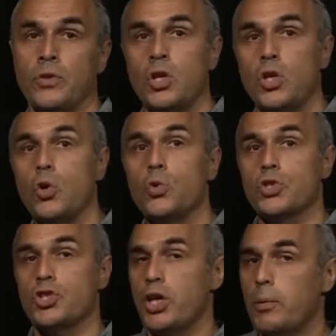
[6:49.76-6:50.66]
use
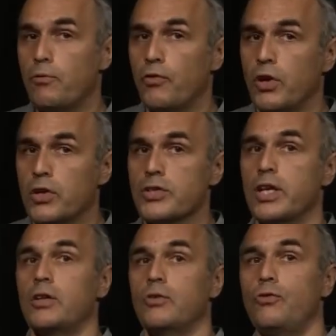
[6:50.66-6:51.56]
chamfers
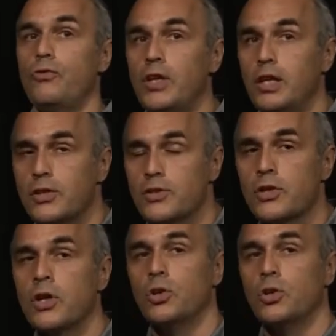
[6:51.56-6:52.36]
and fillets